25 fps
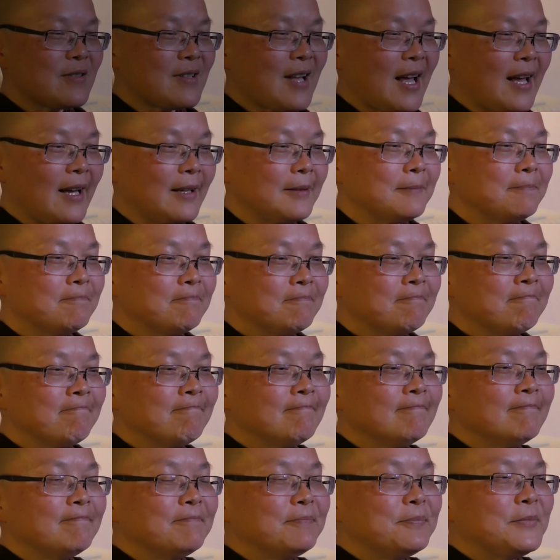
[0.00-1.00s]
say,
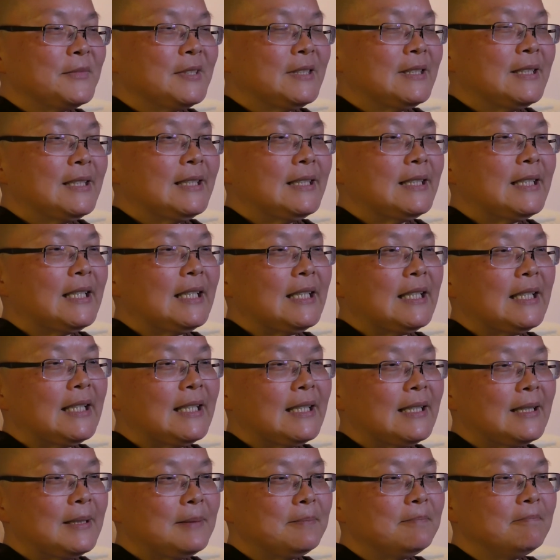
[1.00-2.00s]

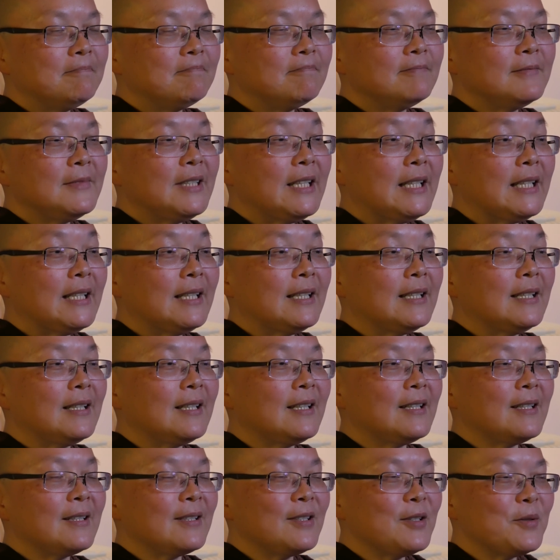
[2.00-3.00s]

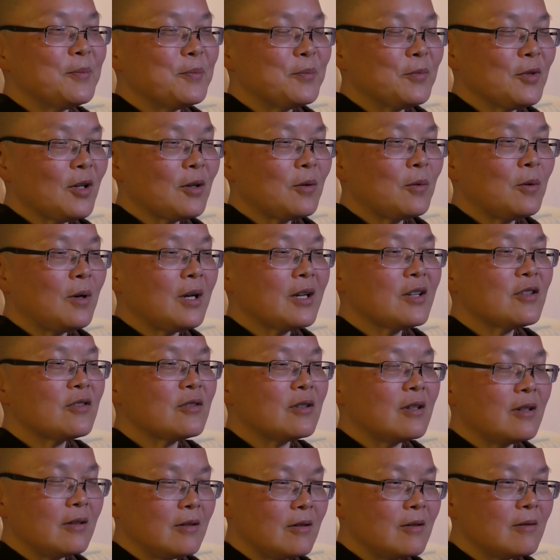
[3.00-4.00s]
you're not quite
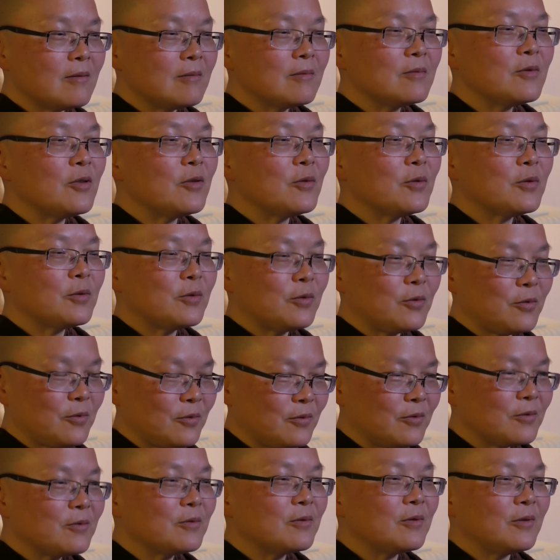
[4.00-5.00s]
sure,
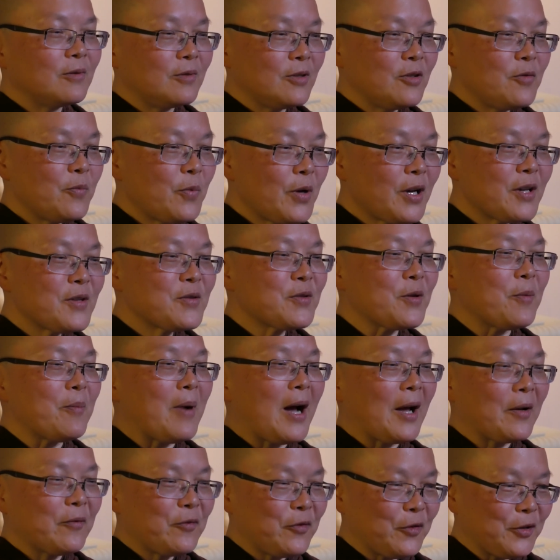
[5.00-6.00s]
you raise your
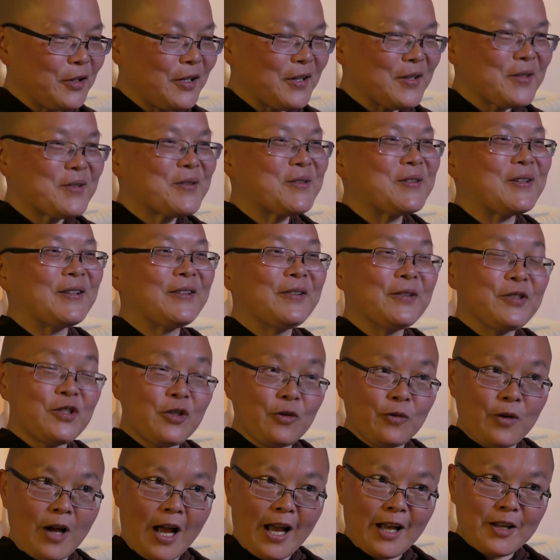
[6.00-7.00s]
mindfulness, and
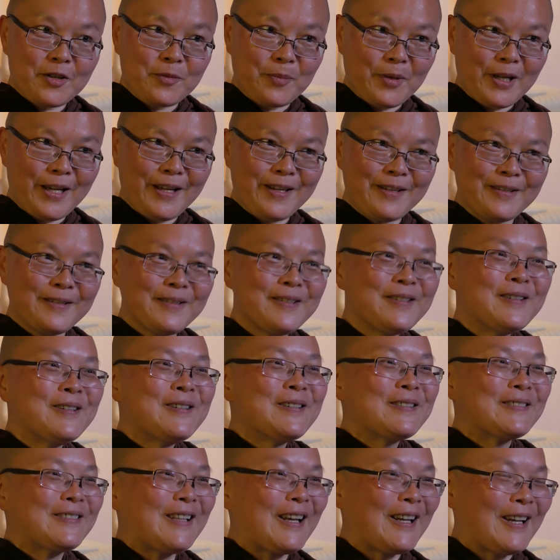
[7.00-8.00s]
she will ask me.
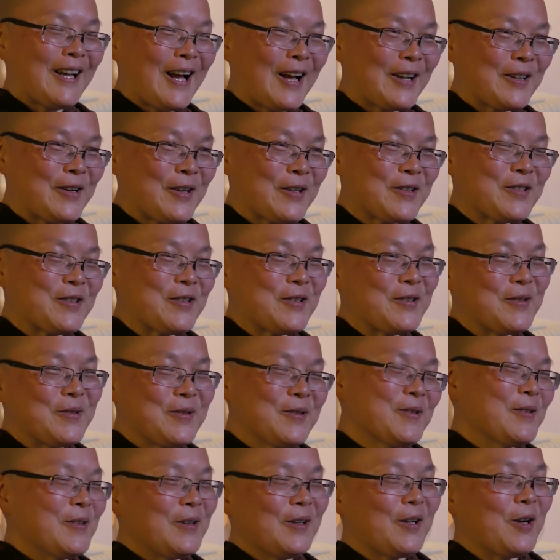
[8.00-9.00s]
Then I got
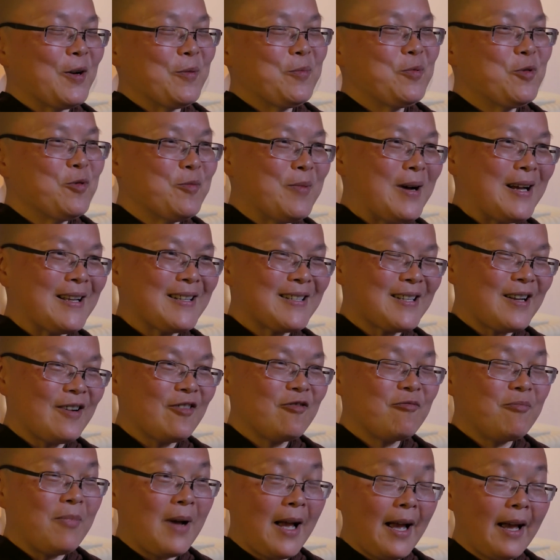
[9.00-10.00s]
to, you know, pull
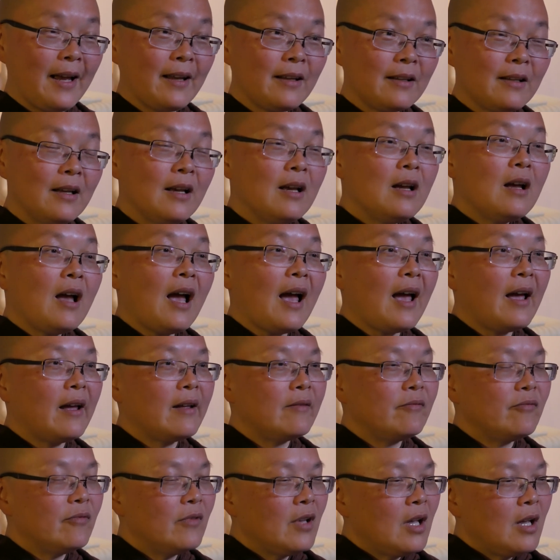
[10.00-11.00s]
myself back.
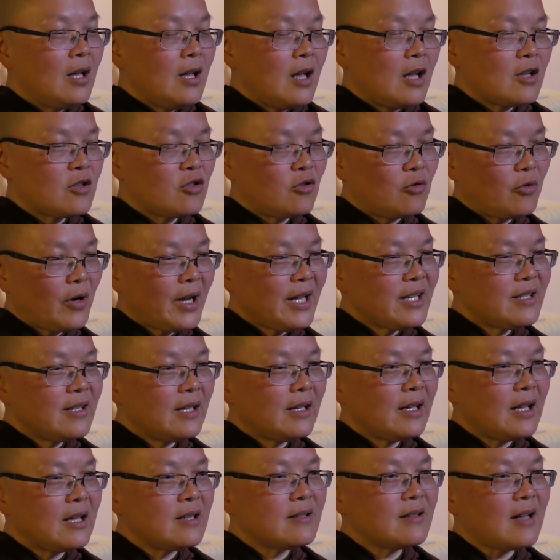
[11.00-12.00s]
And the great
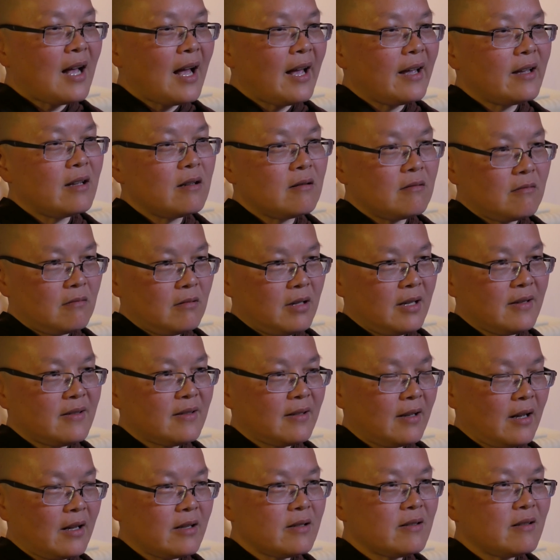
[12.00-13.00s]
thing is I
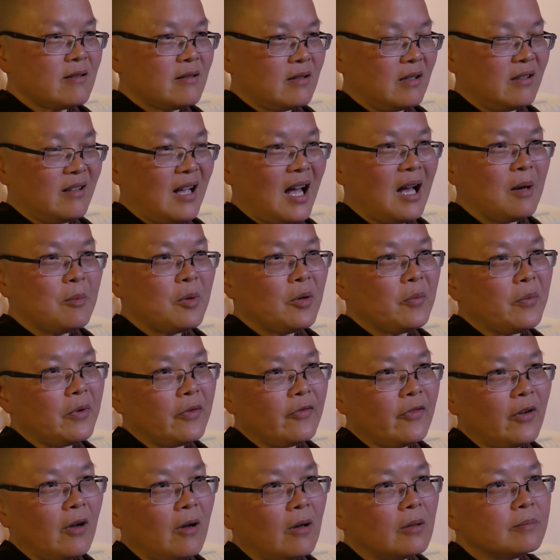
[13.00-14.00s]
discussed the Dharma
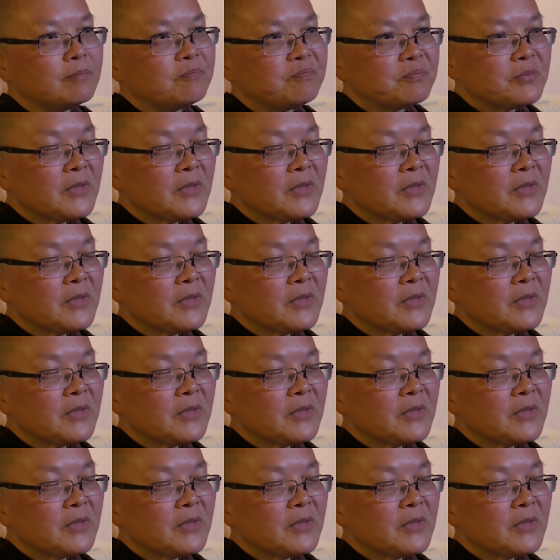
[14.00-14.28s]
with her.